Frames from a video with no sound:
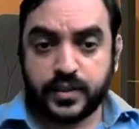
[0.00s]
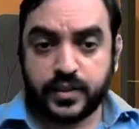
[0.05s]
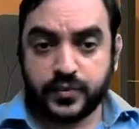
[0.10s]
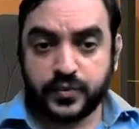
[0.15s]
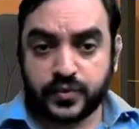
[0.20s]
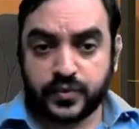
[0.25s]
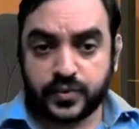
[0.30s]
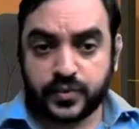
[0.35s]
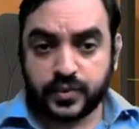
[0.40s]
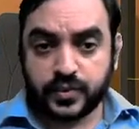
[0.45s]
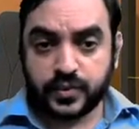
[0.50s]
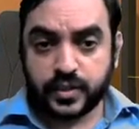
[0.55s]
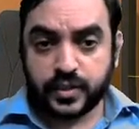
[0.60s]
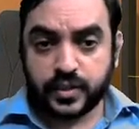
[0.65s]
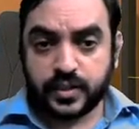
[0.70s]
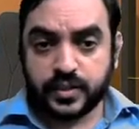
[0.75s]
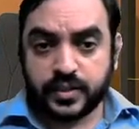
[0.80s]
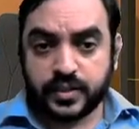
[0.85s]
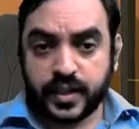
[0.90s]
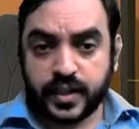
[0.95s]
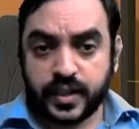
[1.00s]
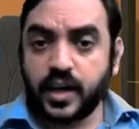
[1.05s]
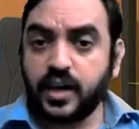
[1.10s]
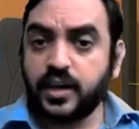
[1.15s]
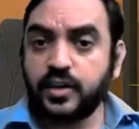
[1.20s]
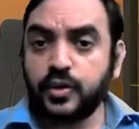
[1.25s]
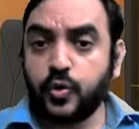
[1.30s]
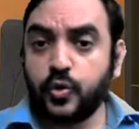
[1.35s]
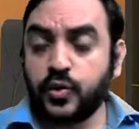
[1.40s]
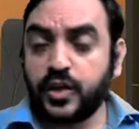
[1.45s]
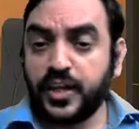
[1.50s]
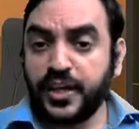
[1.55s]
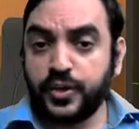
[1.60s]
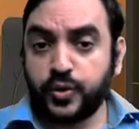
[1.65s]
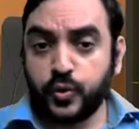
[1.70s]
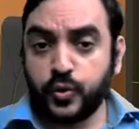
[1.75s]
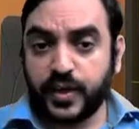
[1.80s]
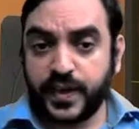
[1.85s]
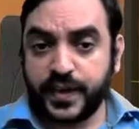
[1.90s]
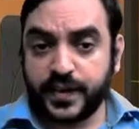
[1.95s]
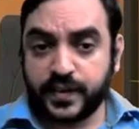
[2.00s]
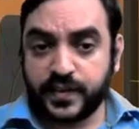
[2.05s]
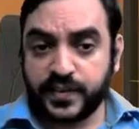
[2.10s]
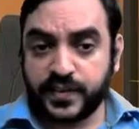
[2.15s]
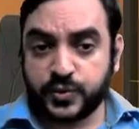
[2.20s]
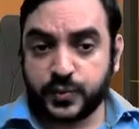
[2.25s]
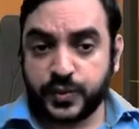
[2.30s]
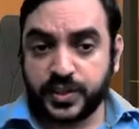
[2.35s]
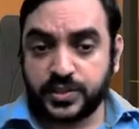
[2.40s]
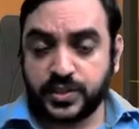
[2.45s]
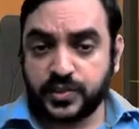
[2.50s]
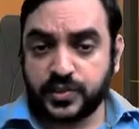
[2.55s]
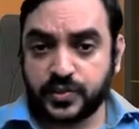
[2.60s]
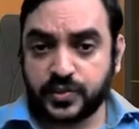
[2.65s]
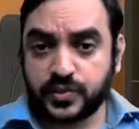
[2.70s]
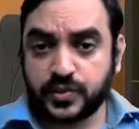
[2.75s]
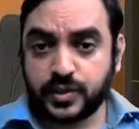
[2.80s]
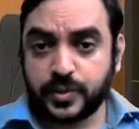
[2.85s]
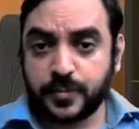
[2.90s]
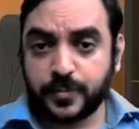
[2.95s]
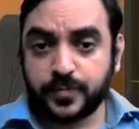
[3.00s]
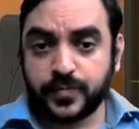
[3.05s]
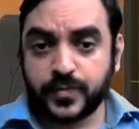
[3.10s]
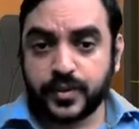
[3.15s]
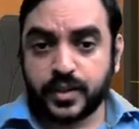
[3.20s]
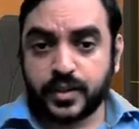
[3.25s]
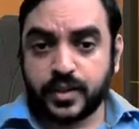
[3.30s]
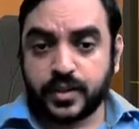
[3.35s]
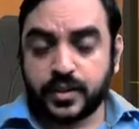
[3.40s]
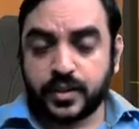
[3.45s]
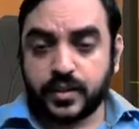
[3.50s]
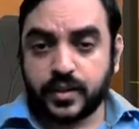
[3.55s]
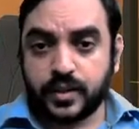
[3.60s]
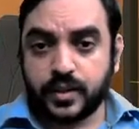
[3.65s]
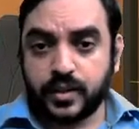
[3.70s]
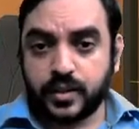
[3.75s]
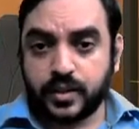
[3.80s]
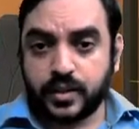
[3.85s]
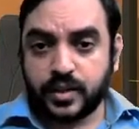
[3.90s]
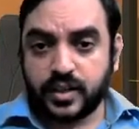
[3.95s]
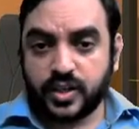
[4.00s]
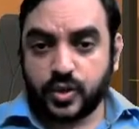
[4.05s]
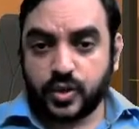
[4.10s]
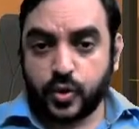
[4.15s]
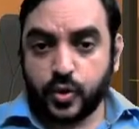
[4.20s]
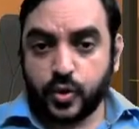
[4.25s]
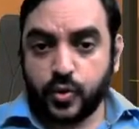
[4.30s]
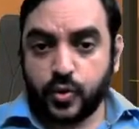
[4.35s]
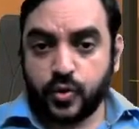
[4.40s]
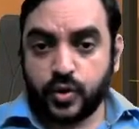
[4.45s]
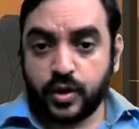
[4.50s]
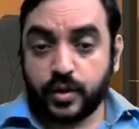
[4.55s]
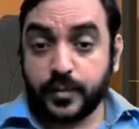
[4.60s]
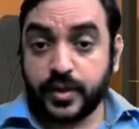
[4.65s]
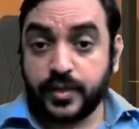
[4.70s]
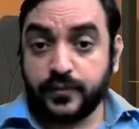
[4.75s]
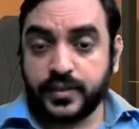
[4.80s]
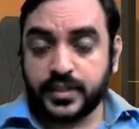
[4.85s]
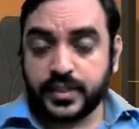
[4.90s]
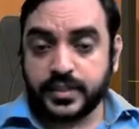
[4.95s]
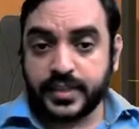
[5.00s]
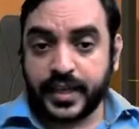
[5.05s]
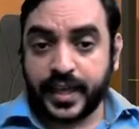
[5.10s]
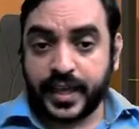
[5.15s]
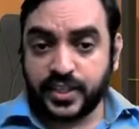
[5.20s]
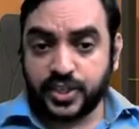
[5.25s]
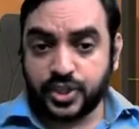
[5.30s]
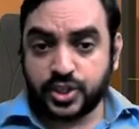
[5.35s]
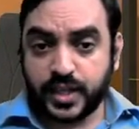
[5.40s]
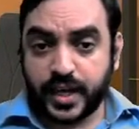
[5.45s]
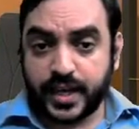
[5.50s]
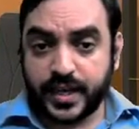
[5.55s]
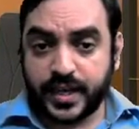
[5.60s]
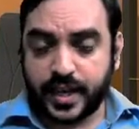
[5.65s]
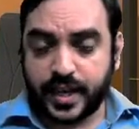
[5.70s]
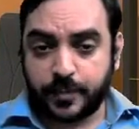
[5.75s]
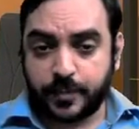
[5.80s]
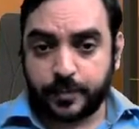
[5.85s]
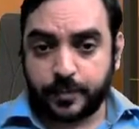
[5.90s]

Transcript: Means there are only two letters, which is which is H and M.